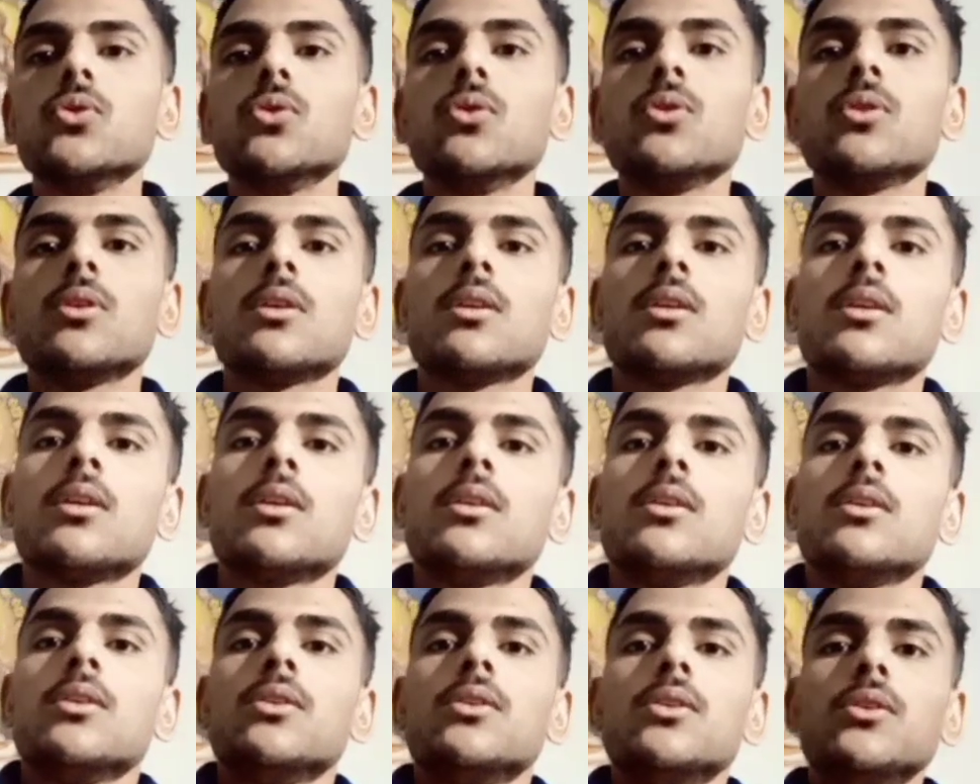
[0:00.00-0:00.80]

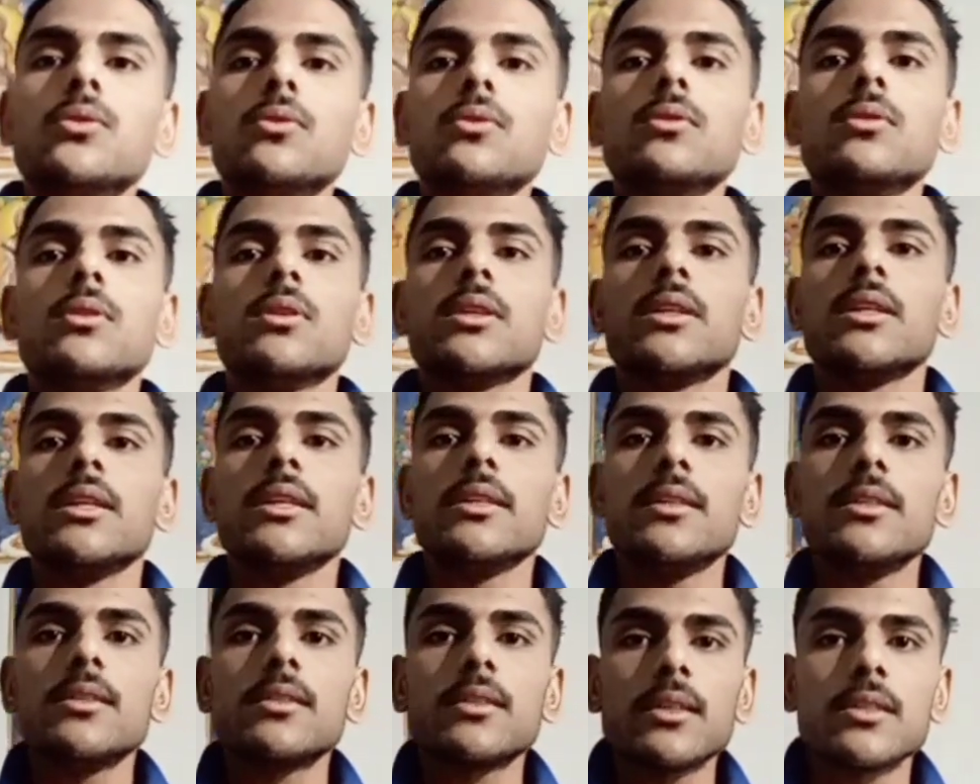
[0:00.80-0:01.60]
So, you
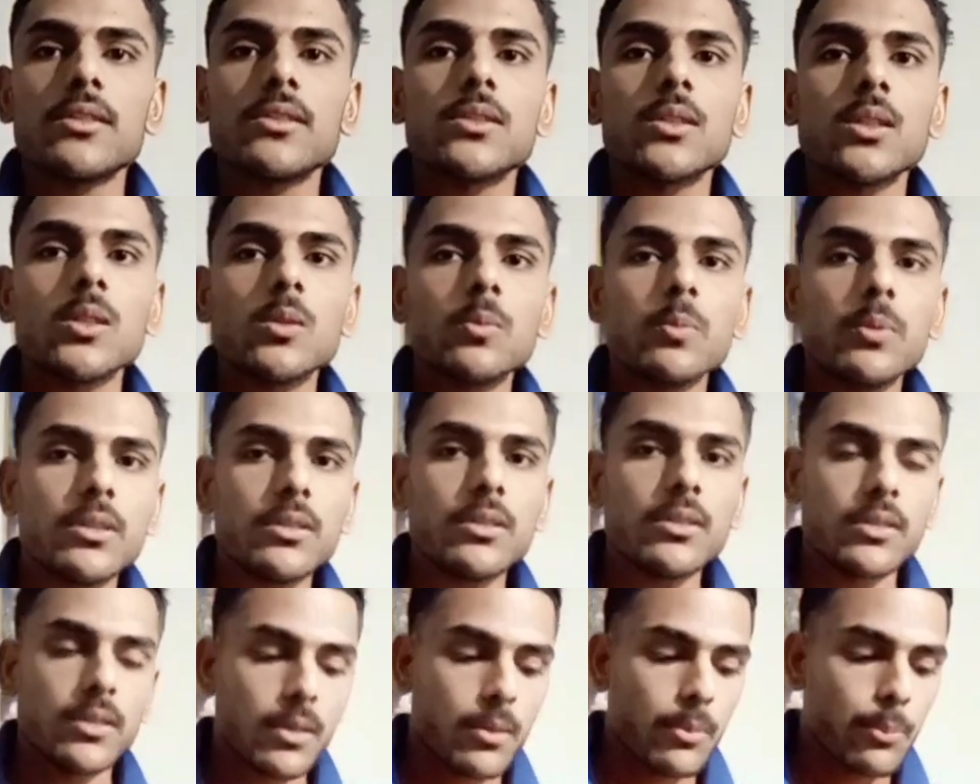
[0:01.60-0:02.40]
know, it is
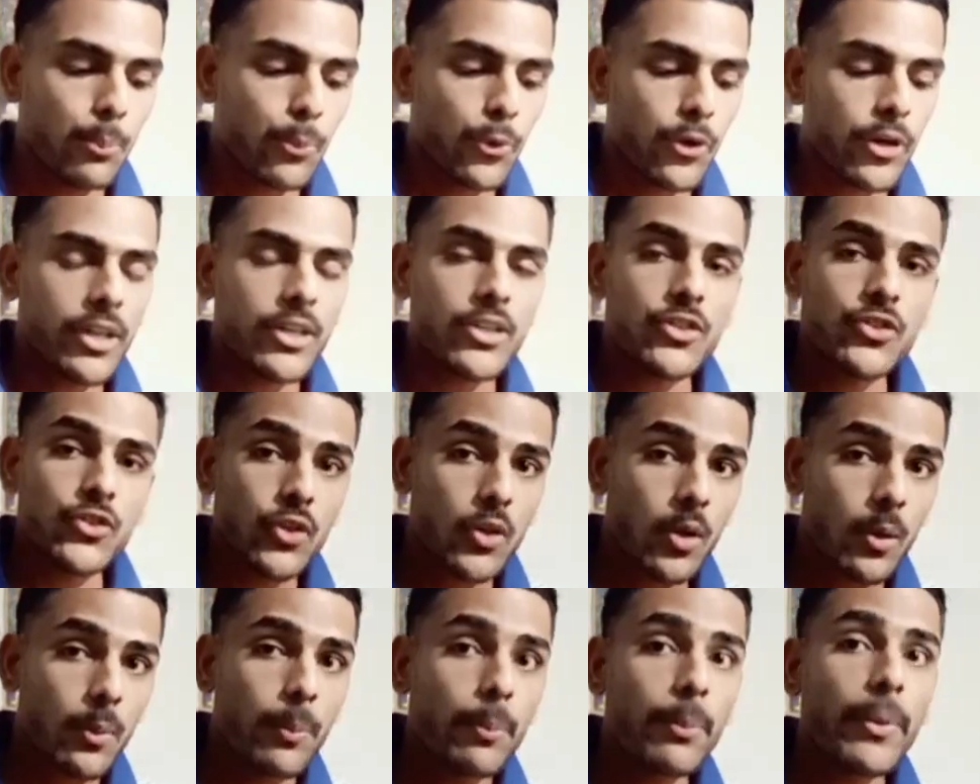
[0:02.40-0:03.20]
concerned with
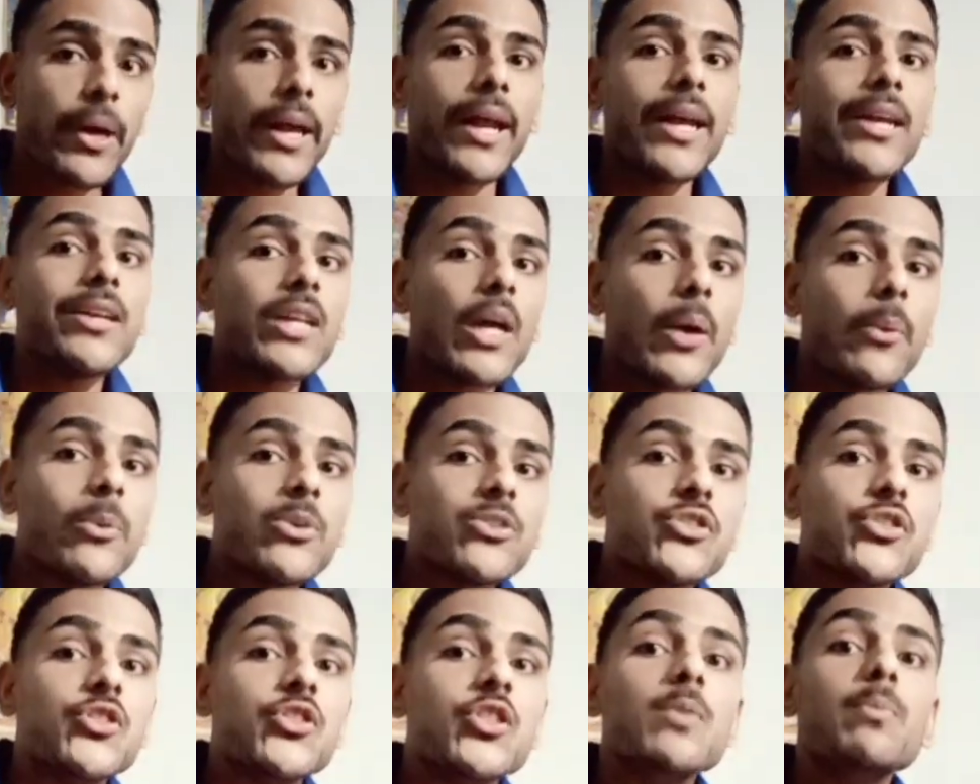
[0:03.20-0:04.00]
protection of
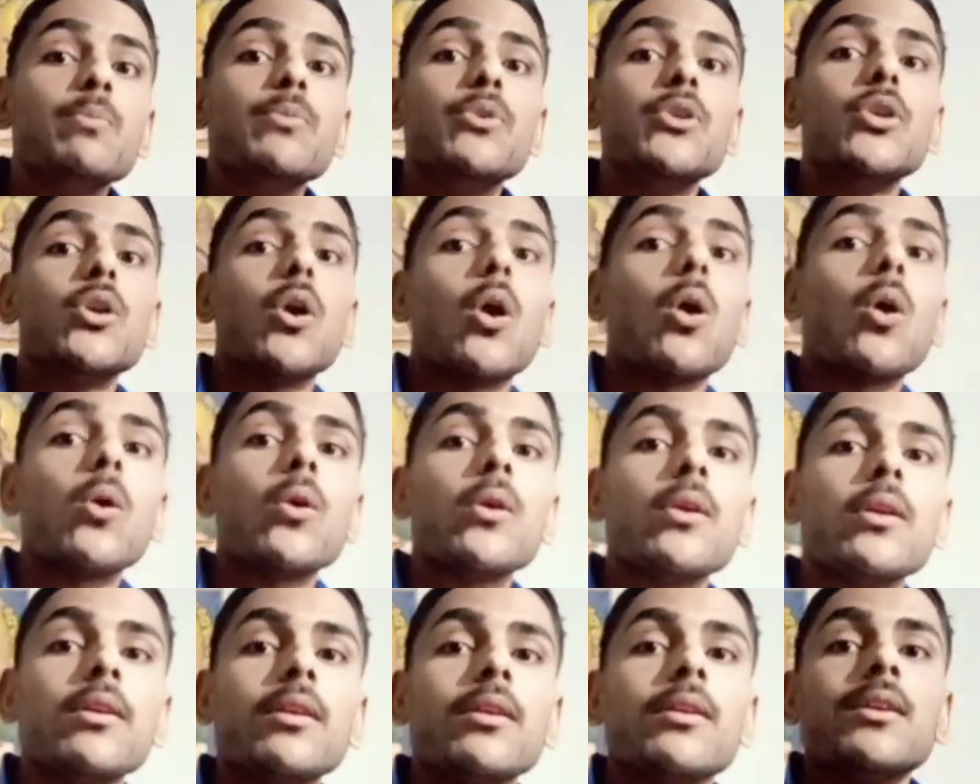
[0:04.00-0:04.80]
marine diversity
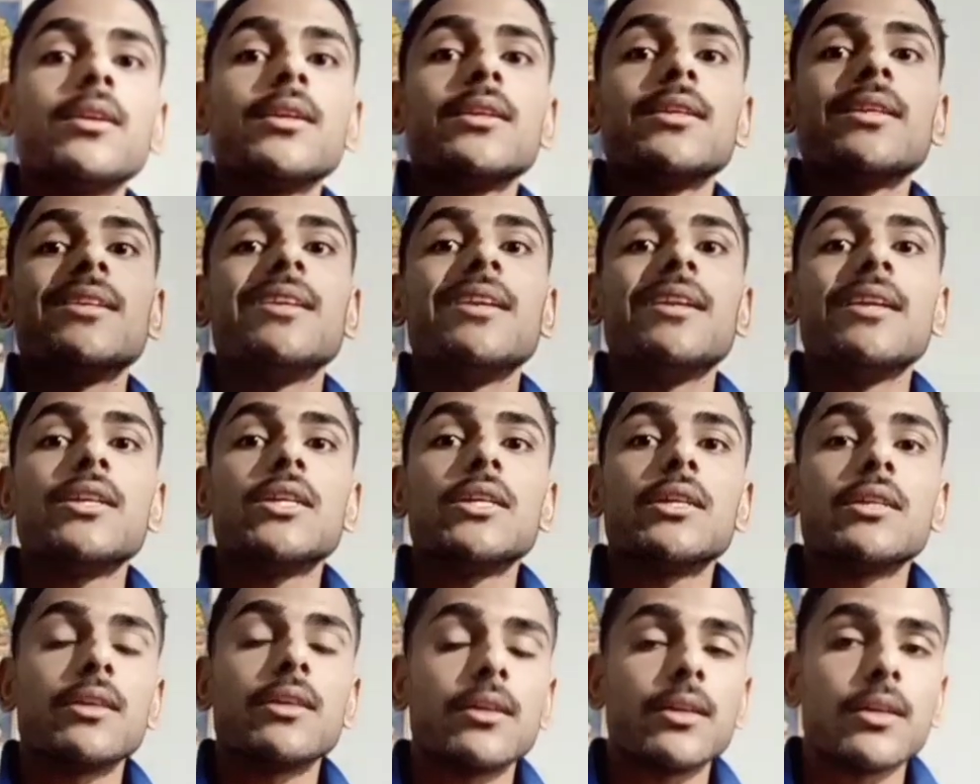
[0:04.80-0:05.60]
beyond
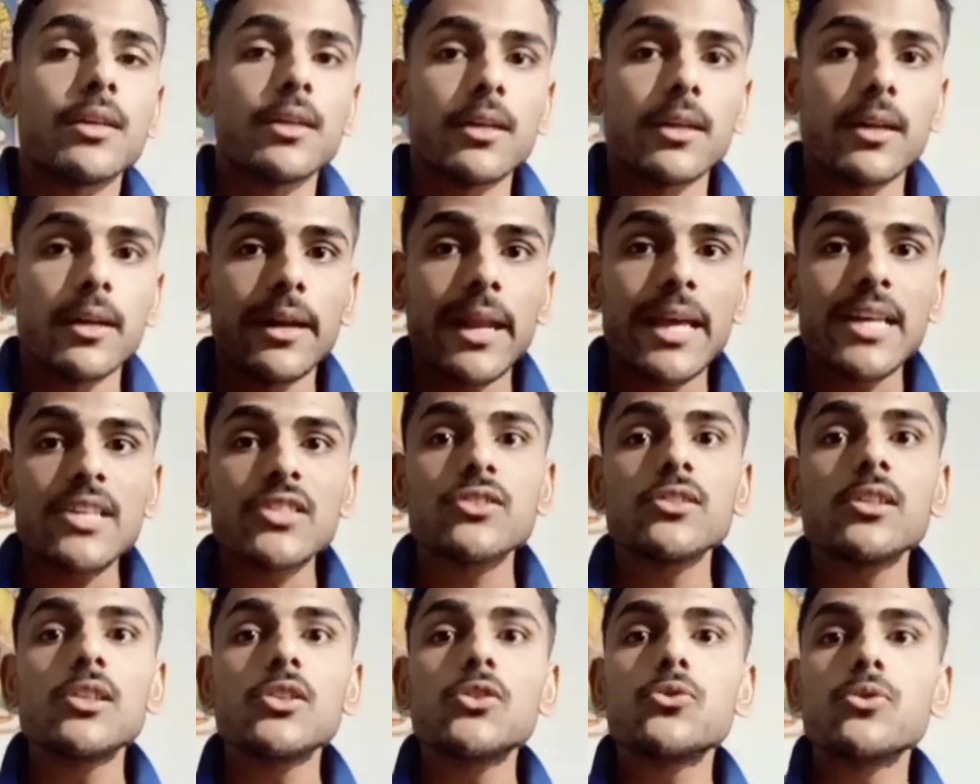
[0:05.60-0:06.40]

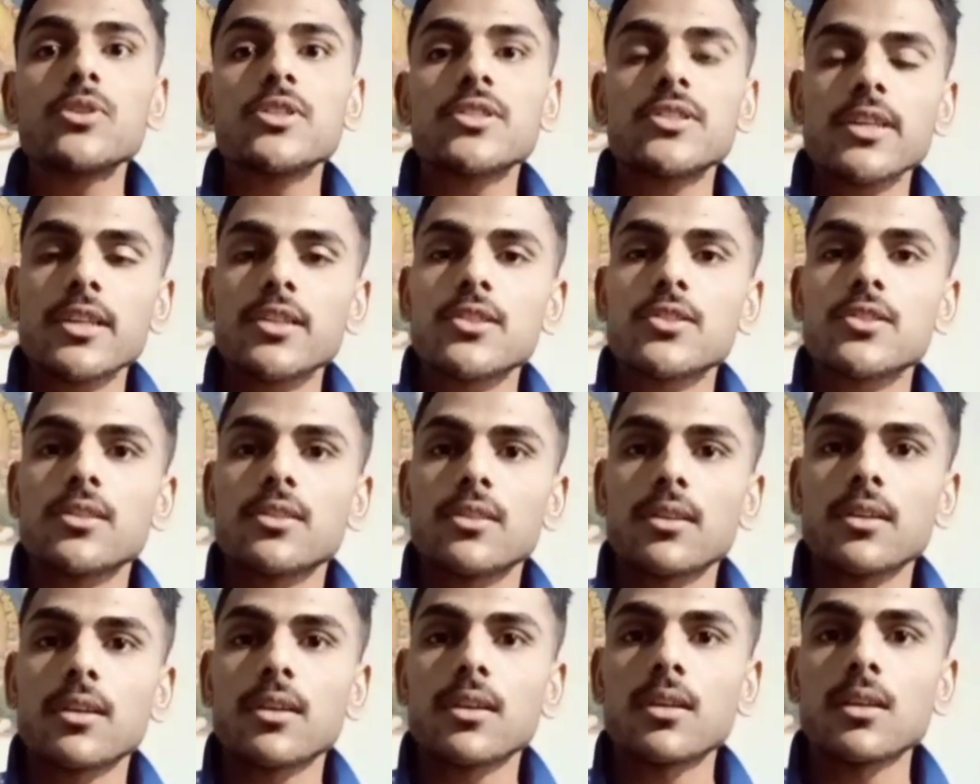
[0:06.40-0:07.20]
national
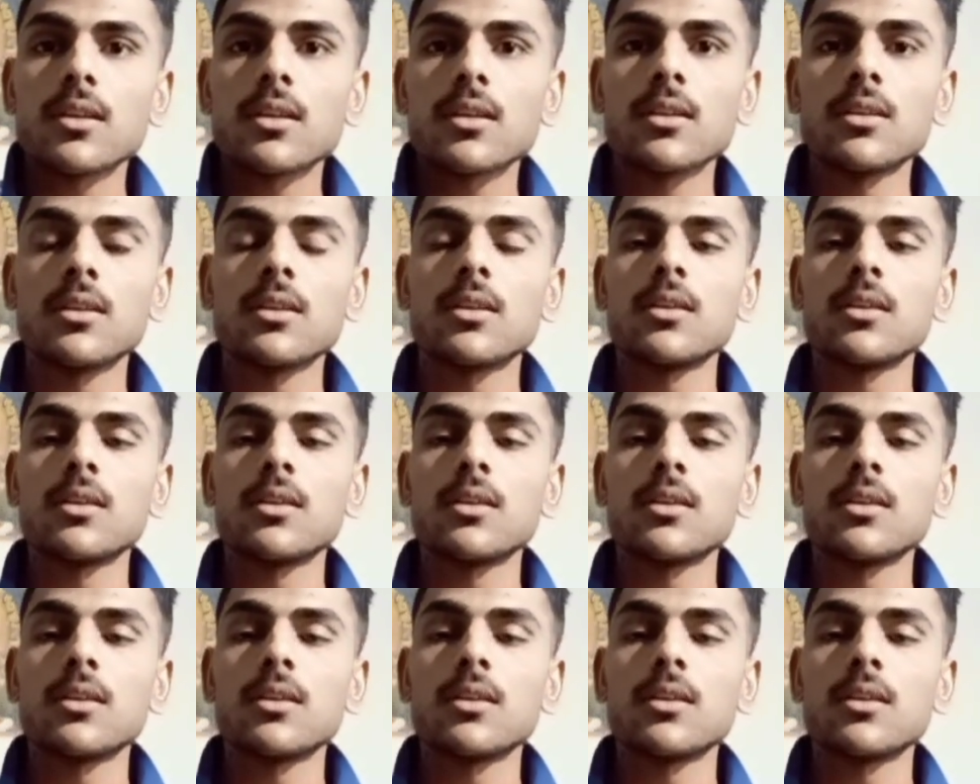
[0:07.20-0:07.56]
jurisdiction.